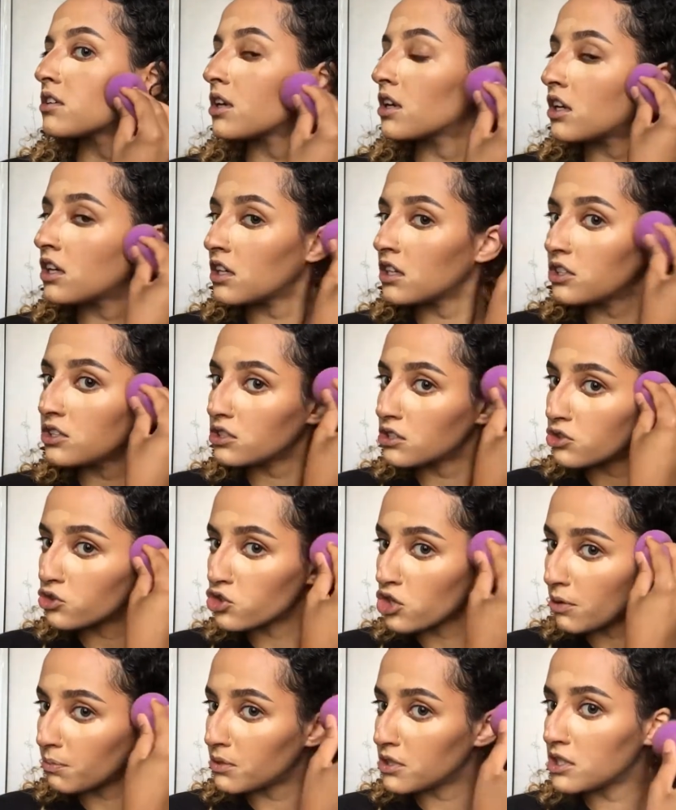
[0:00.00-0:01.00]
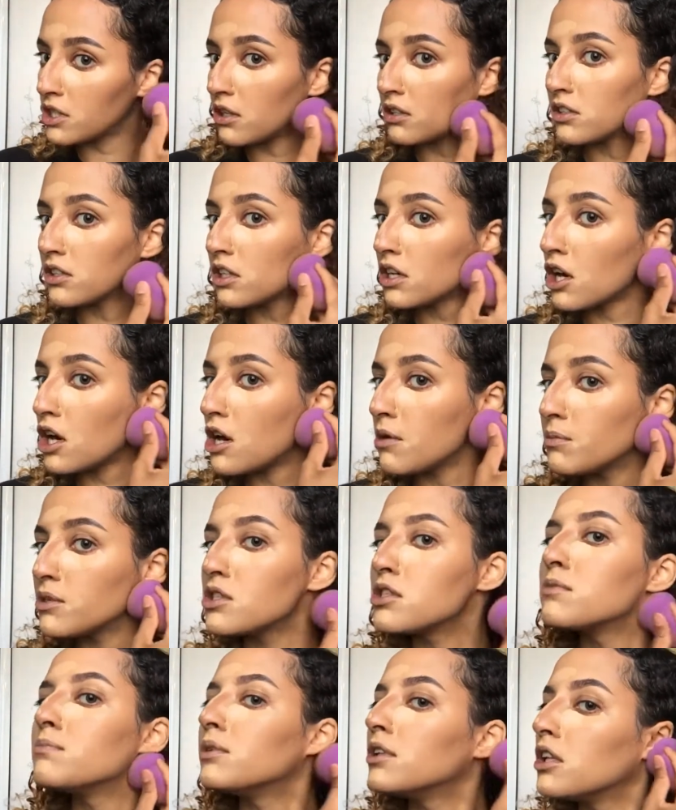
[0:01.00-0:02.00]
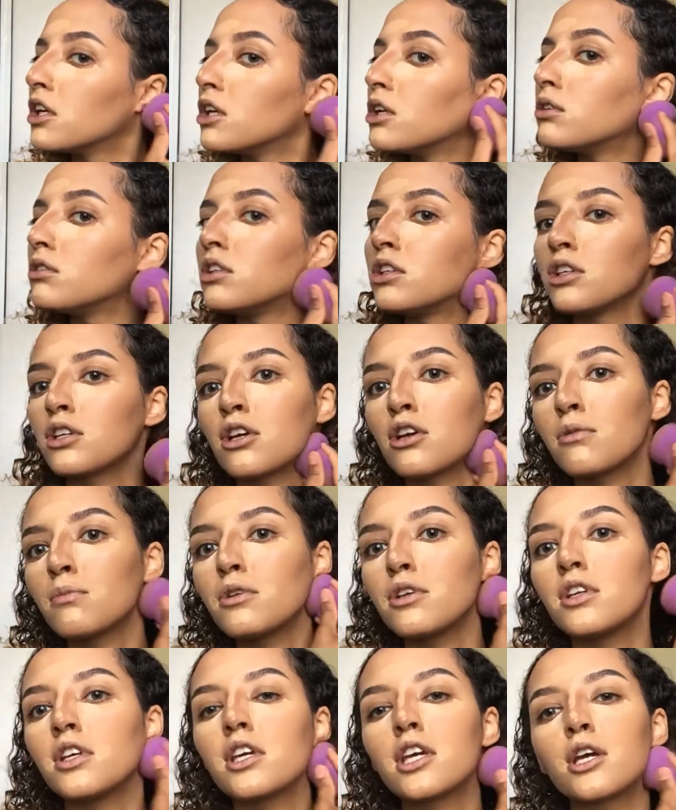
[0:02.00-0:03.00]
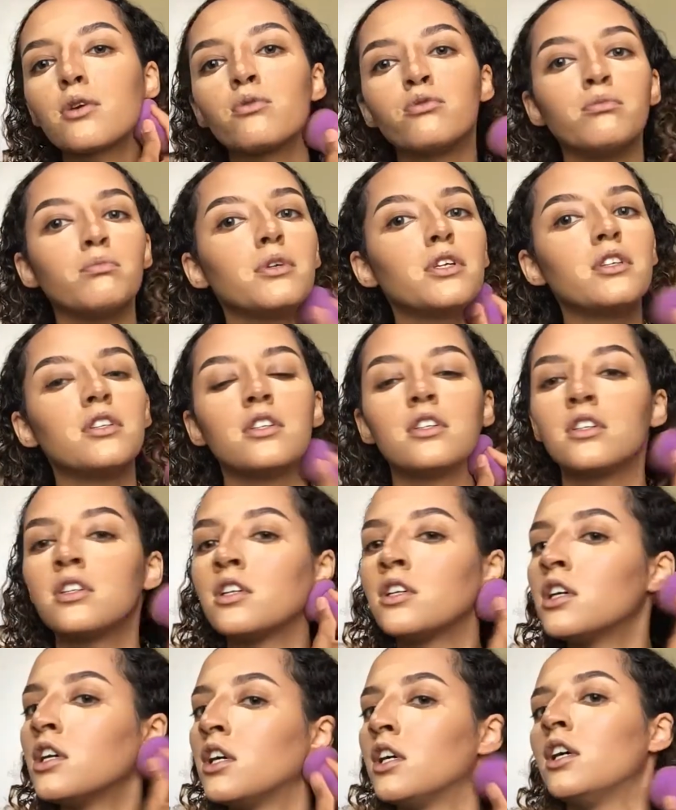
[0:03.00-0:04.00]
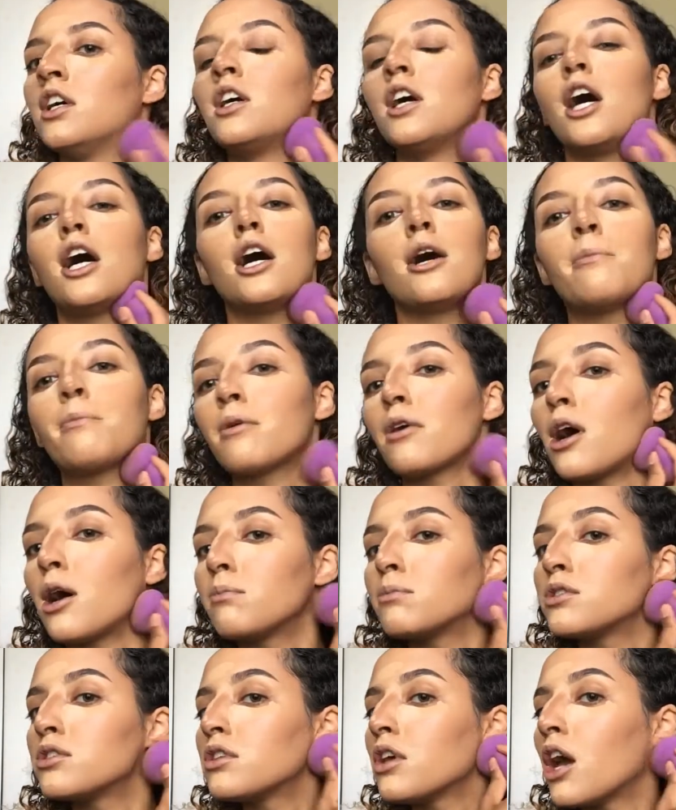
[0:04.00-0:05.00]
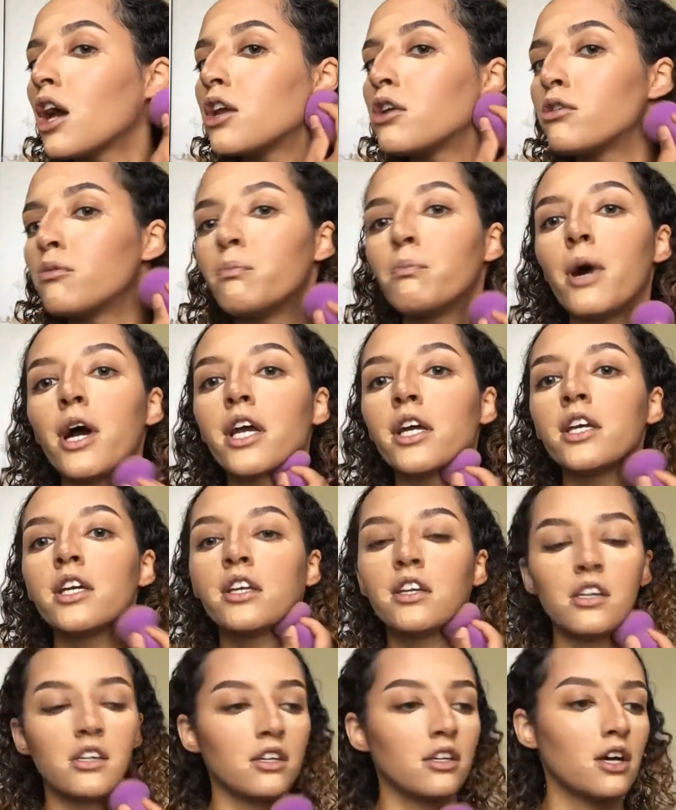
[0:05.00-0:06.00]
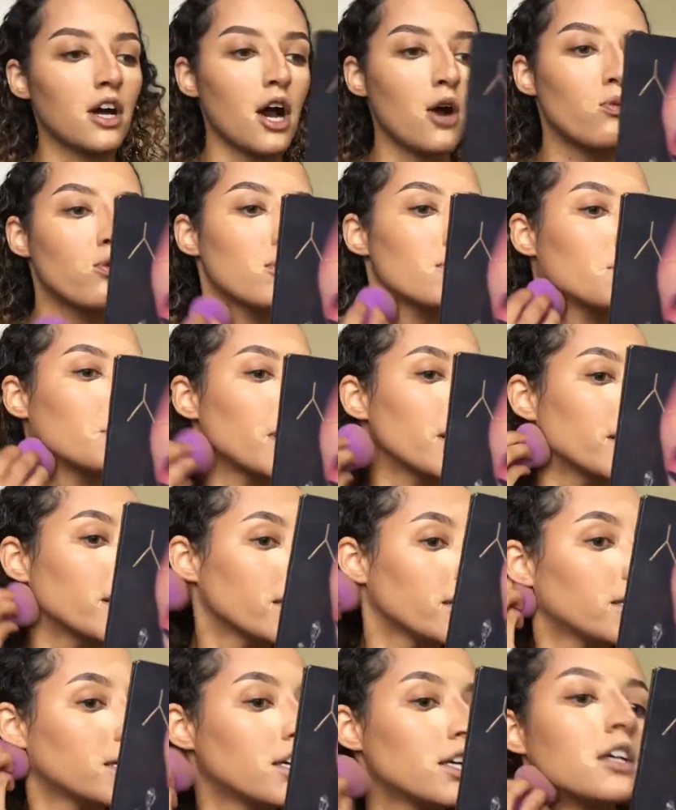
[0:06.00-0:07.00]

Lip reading: Okay, just drop it down in the comments below. Communicate with me. I promise you I don't bite. I won't bite.